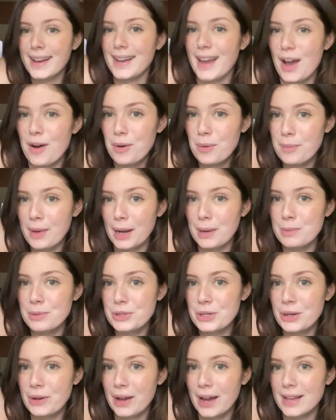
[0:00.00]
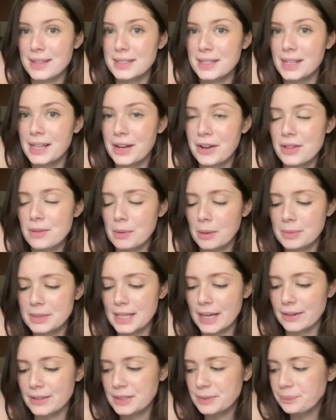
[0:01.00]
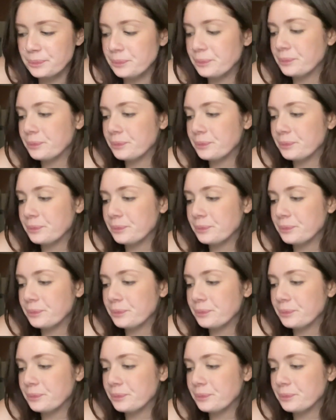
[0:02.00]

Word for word: now in bed. I'm sure you guys can hear them upstairs.